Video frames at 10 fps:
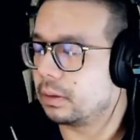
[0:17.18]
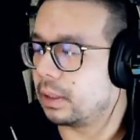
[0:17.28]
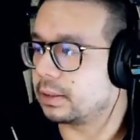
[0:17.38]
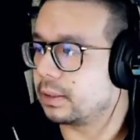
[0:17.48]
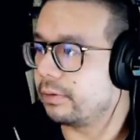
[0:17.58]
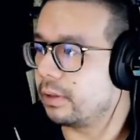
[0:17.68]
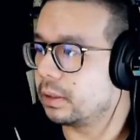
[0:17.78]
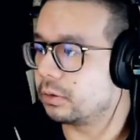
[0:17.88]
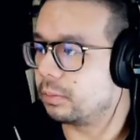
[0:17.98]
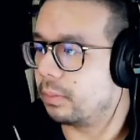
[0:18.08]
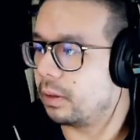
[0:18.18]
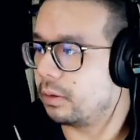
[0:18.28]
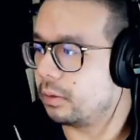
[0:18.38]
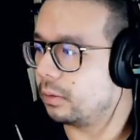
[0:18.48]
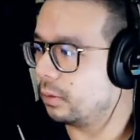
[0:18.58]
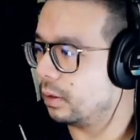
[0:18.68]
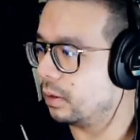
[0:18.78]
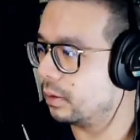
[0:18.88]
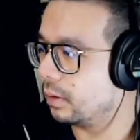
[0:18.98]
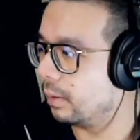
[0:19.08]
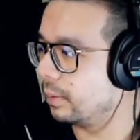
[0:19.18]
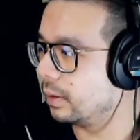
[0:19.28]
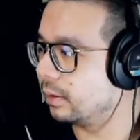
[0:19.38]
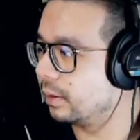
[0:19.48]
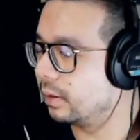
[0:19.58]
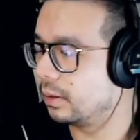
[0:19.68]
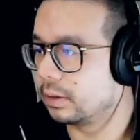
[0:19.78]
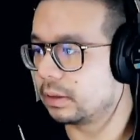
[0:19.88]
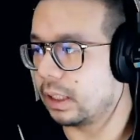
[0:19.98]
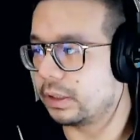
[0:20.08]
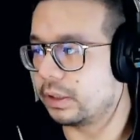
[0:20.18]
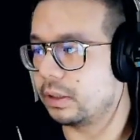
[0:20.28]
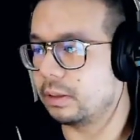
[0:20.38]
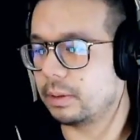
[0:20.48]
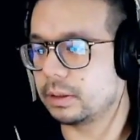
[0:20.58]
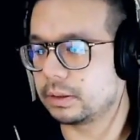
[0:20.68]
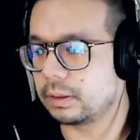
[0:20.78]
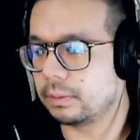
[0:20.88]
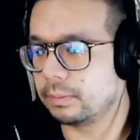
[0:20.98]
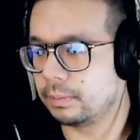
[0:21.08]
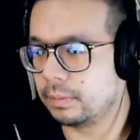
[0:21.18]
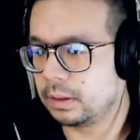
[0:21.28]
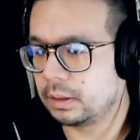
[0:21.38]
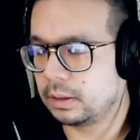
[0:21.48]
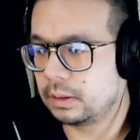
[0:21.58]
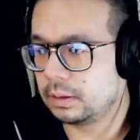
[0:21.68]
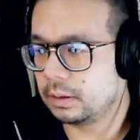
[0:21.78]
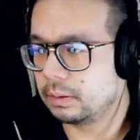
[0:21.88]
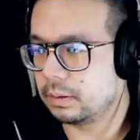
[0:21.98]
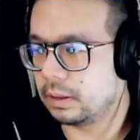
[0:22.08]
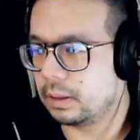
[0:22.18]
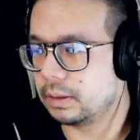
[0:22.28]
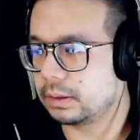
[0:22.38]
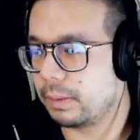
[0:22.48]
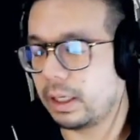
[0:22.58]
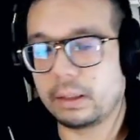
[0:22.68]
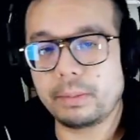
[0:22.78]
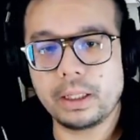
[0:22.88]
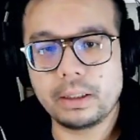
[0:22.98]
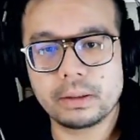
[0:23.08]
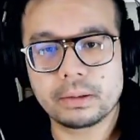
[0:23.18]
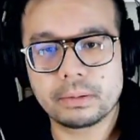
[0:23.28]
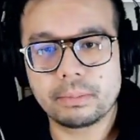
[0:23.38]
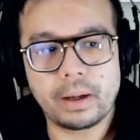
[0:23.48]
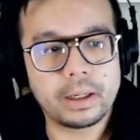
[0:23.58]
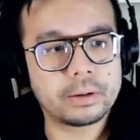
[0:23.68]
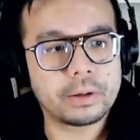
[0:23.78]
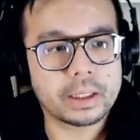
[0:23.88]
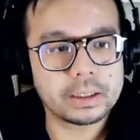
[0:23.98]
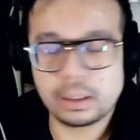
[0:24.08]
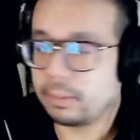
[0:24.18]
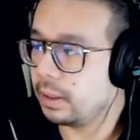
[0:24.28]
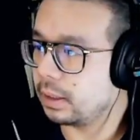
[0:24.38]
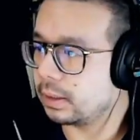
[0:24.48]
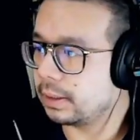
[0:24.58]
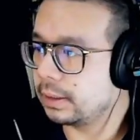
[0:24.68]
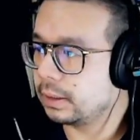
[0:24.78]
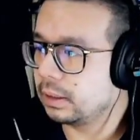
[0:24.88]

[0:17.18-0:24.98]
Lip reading: Thanksgiving is tomorrow. I've been catching up on some anime, My Hero Academia,